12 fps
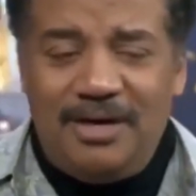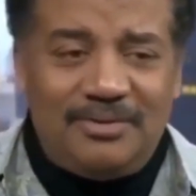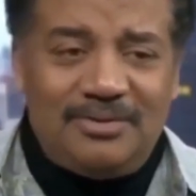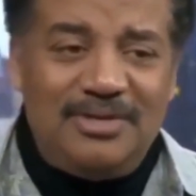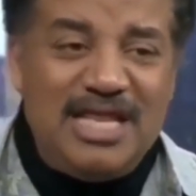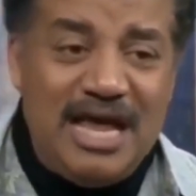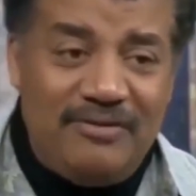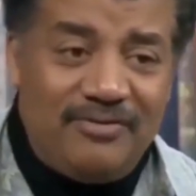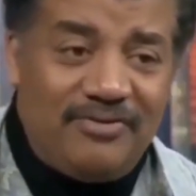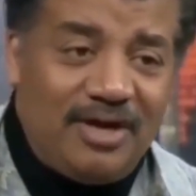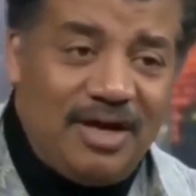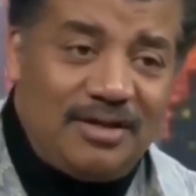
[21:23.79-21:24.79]
I
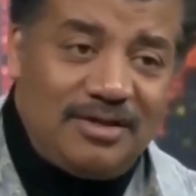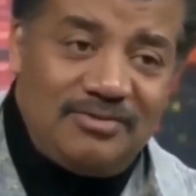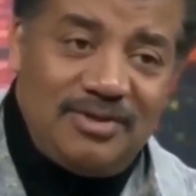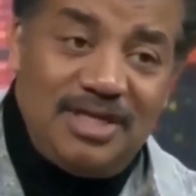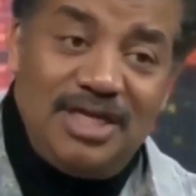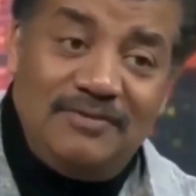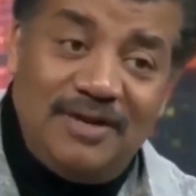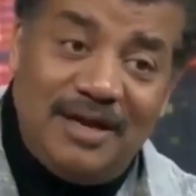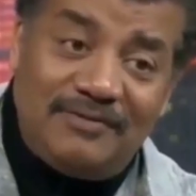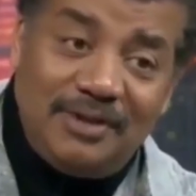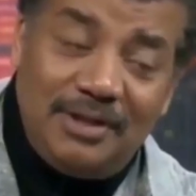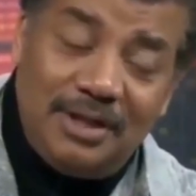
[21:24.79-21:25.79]
never forget this. Didn't even
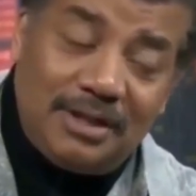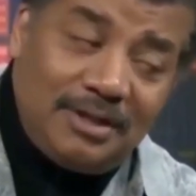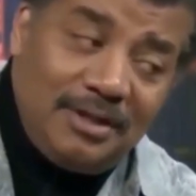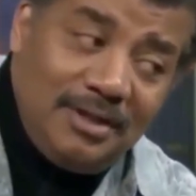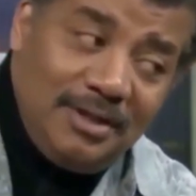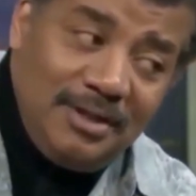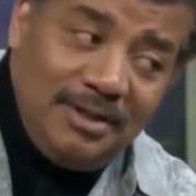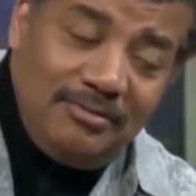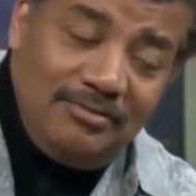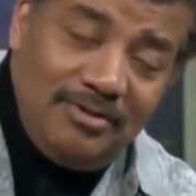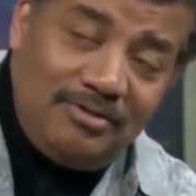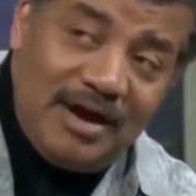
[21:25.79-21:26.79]
have to look.
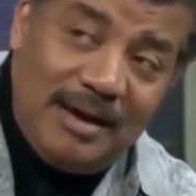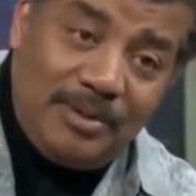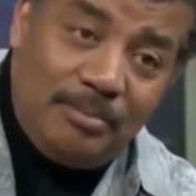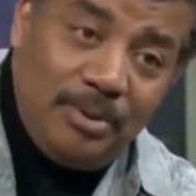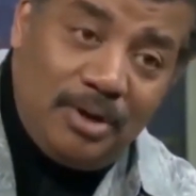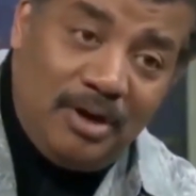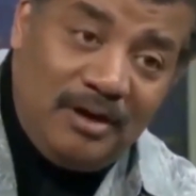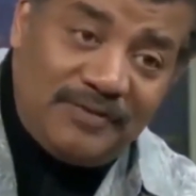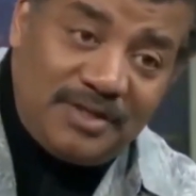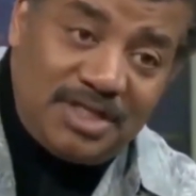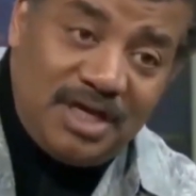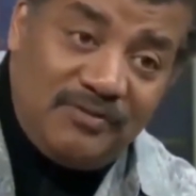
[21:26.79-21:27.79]
Grabbed a book
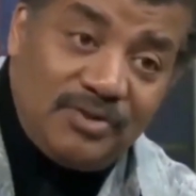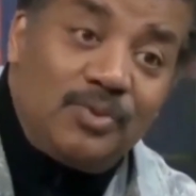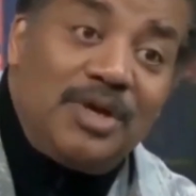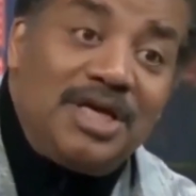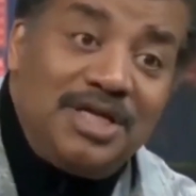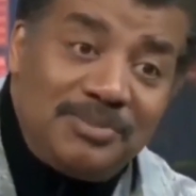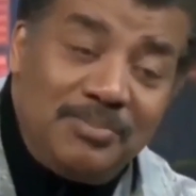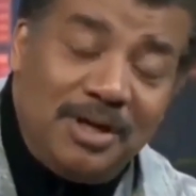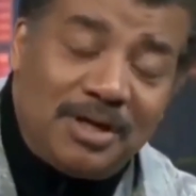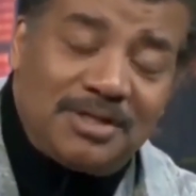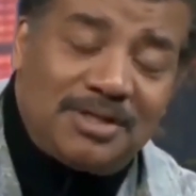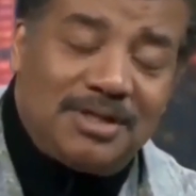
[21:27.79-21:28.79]
off the shelf. It was one of his
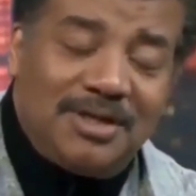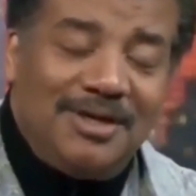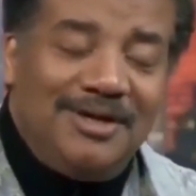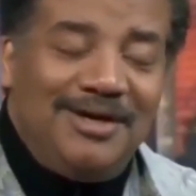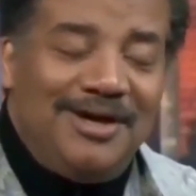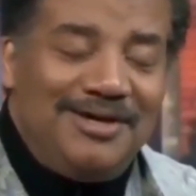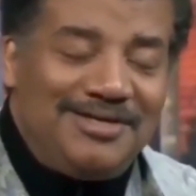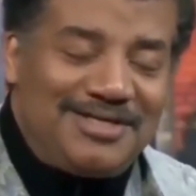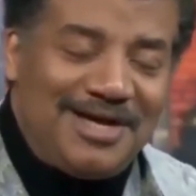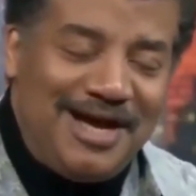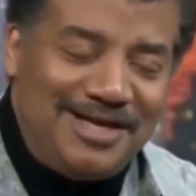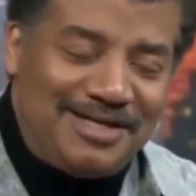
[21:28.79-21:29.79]
books, and
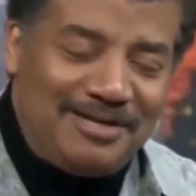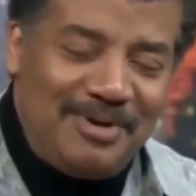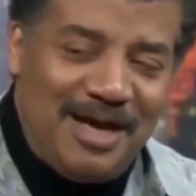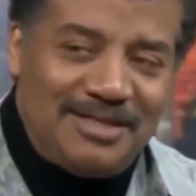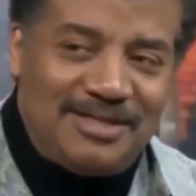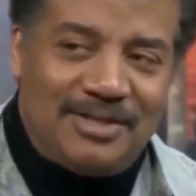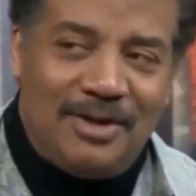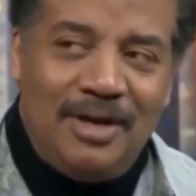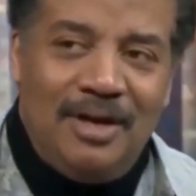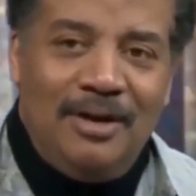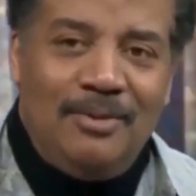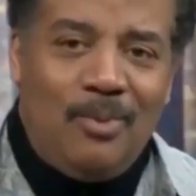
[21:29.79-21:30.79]
signed it to me. I just
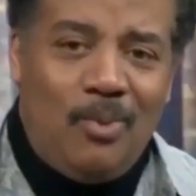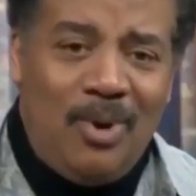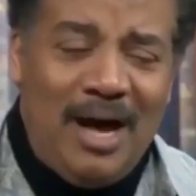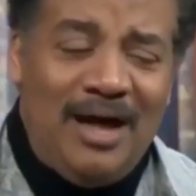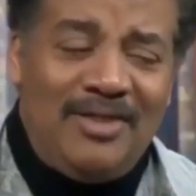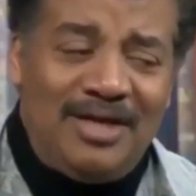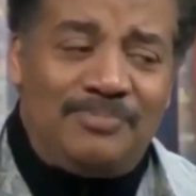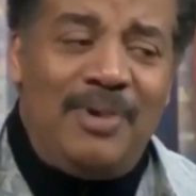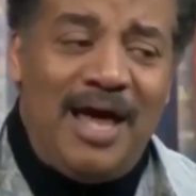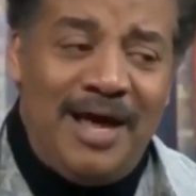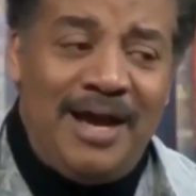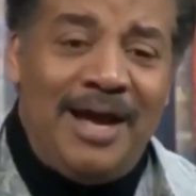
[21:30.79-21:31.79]
thought, wow, that's
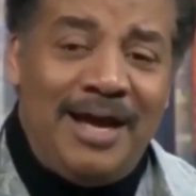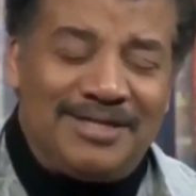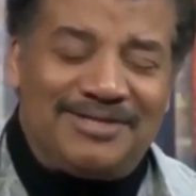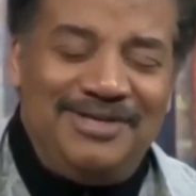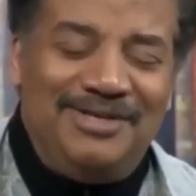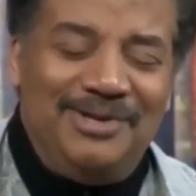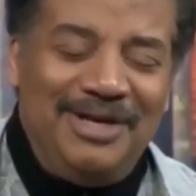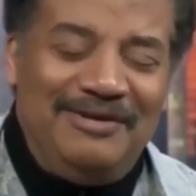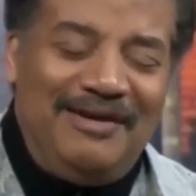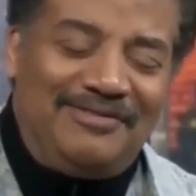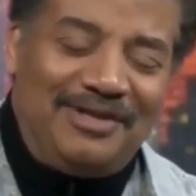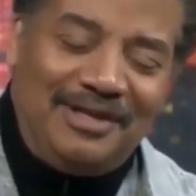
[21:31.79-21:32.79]
badass. You don't
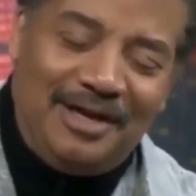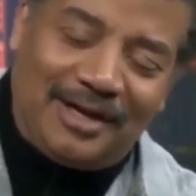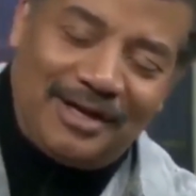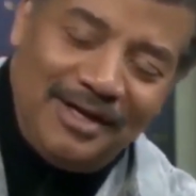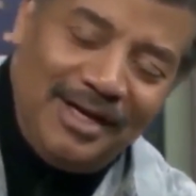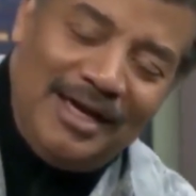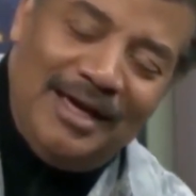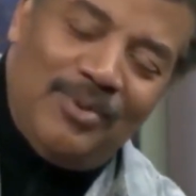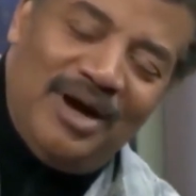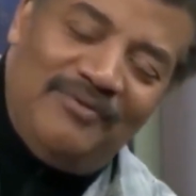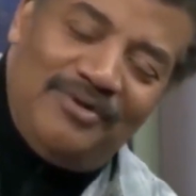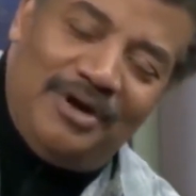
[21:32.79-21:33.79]
even have to look. And
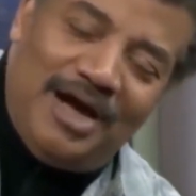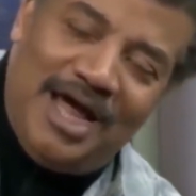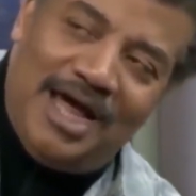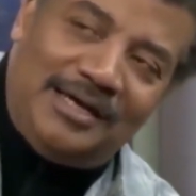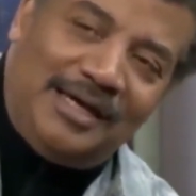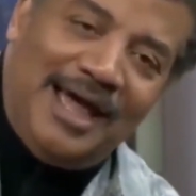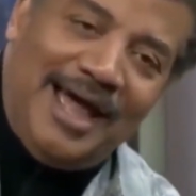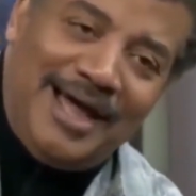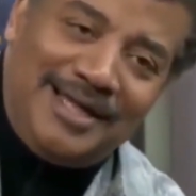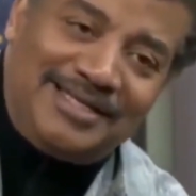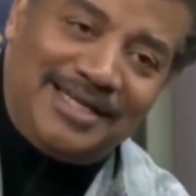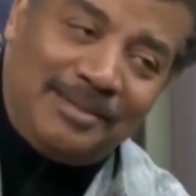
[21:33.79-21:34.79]
wherever your hand
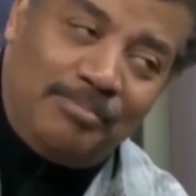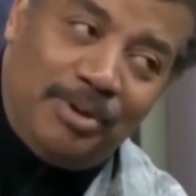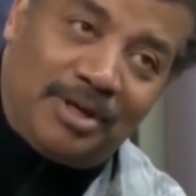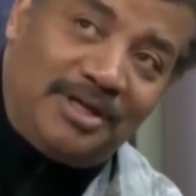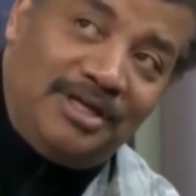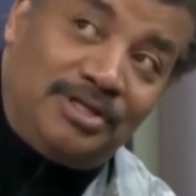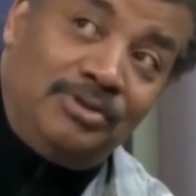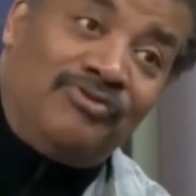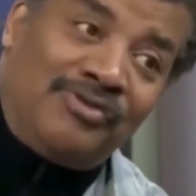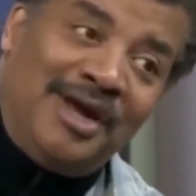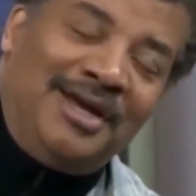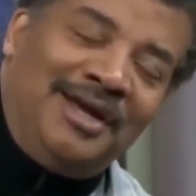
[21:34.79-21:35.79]
lands, that's a book that
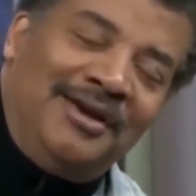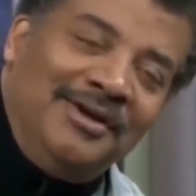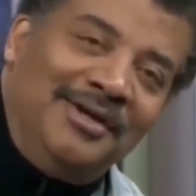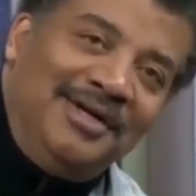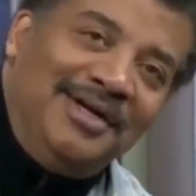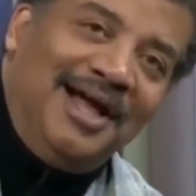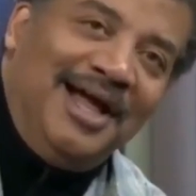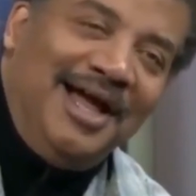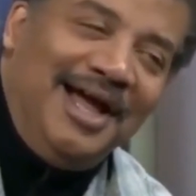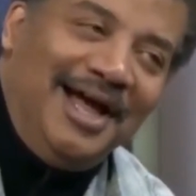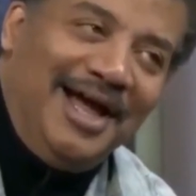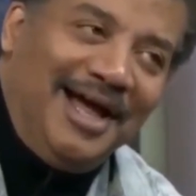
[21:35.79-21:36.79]
you've written.
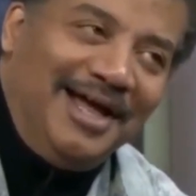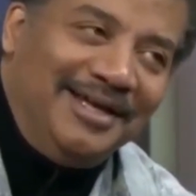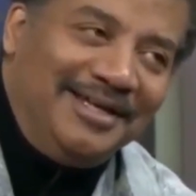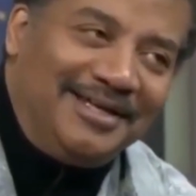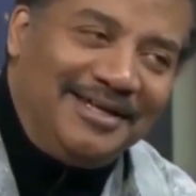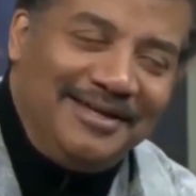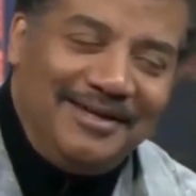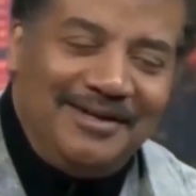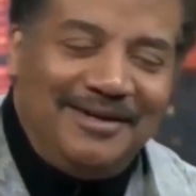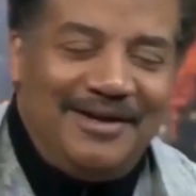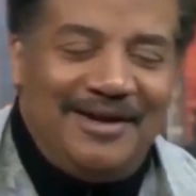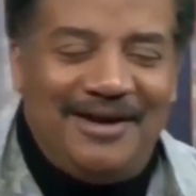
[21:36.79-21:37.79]
And
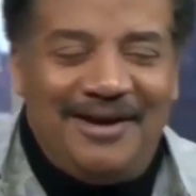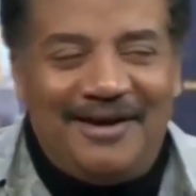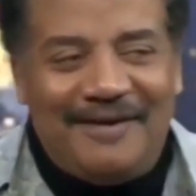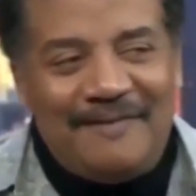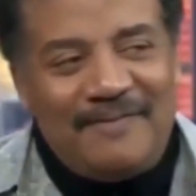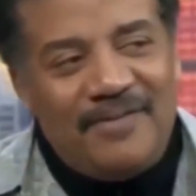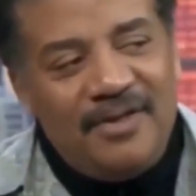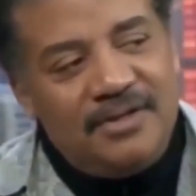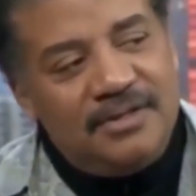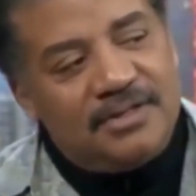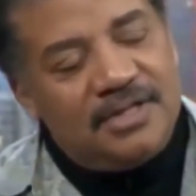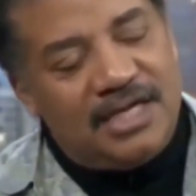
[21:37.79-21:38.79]
uh,
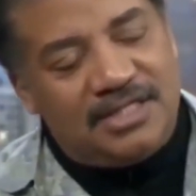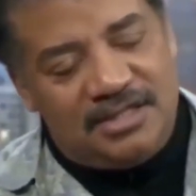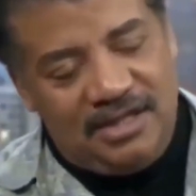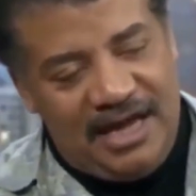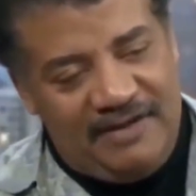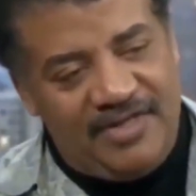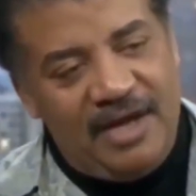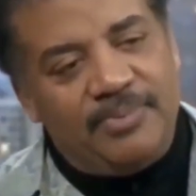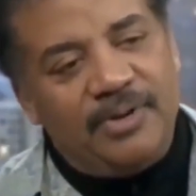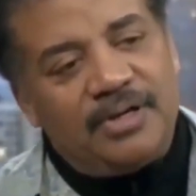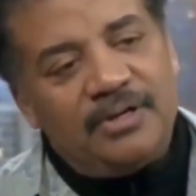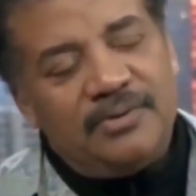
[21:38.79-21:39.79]
I still have that
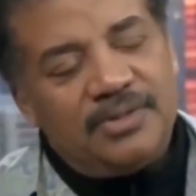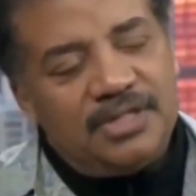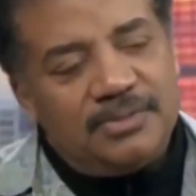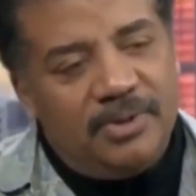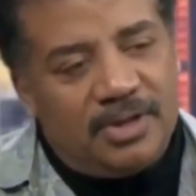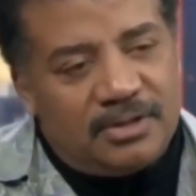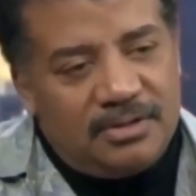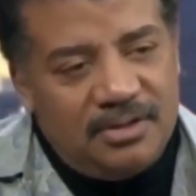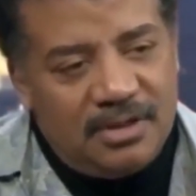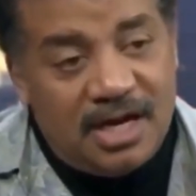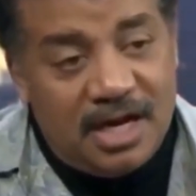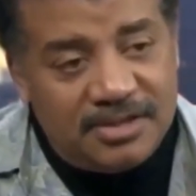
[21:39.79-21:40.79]
book. It was his book,
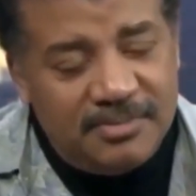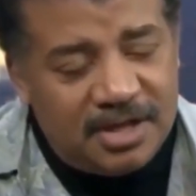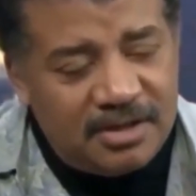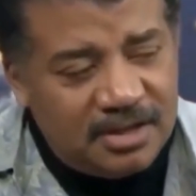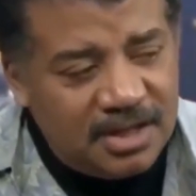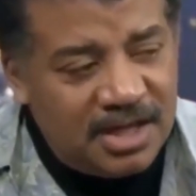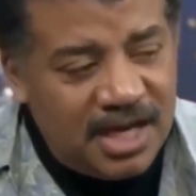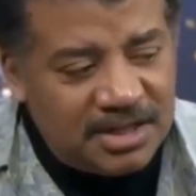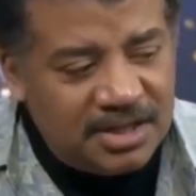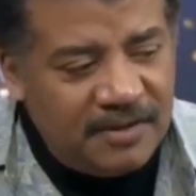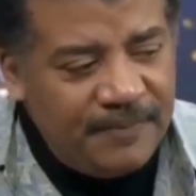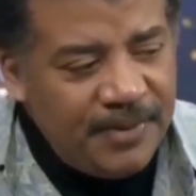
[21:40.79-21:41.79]
The Cosmic
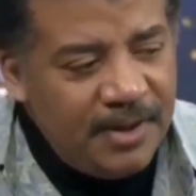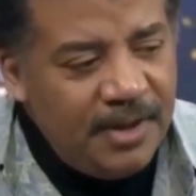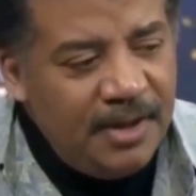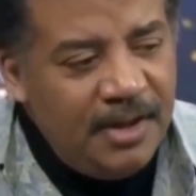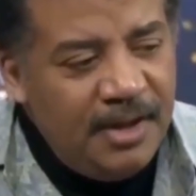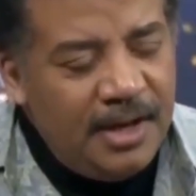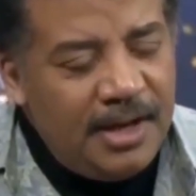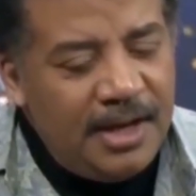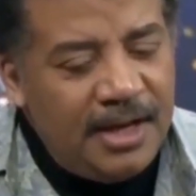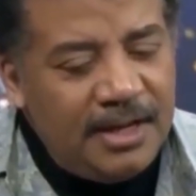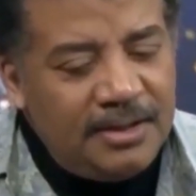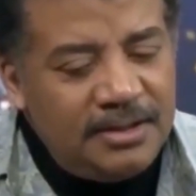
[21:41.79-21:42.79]
Connection.
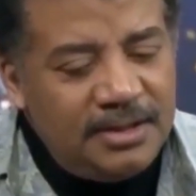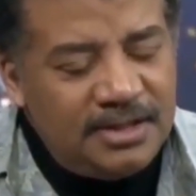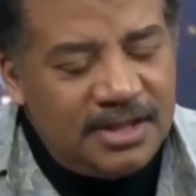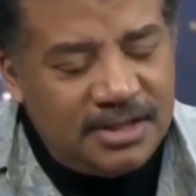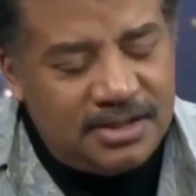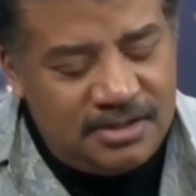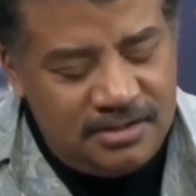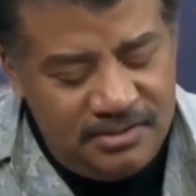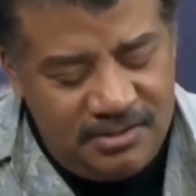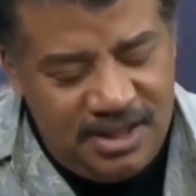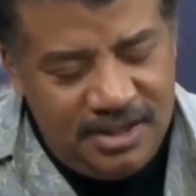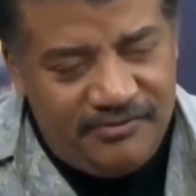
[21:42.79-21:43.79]
And it says
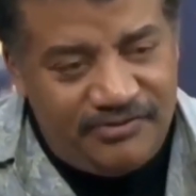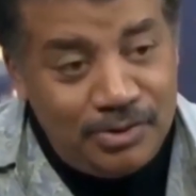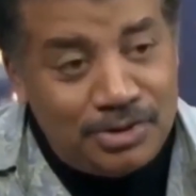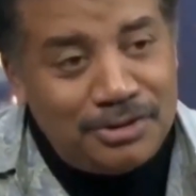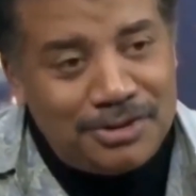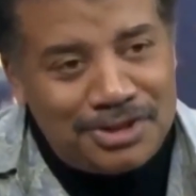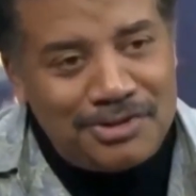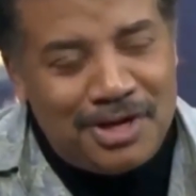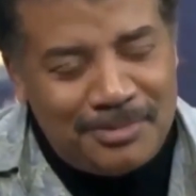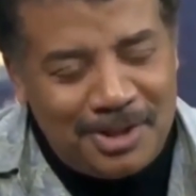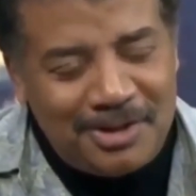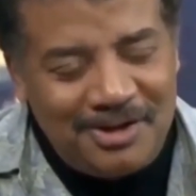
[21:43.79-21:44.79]
to Neil, future
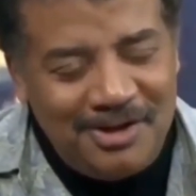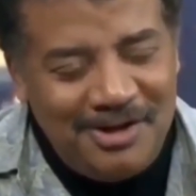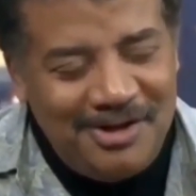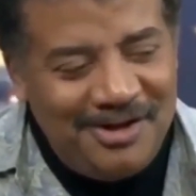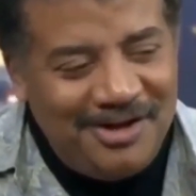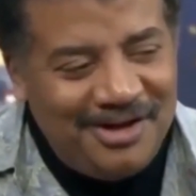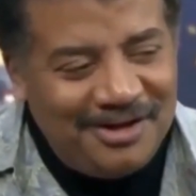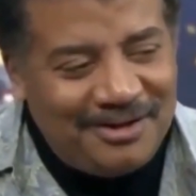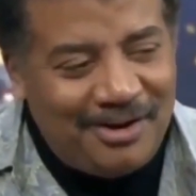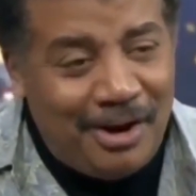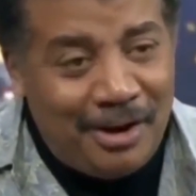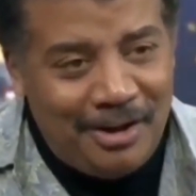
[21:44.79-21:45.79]
astronomer, uh,
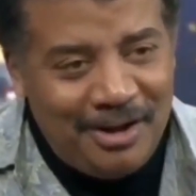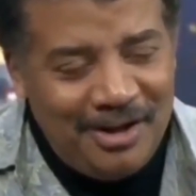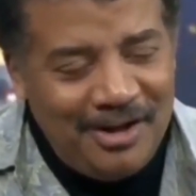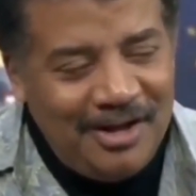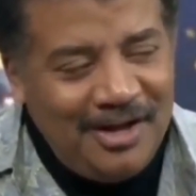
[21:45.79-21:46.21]
Carl.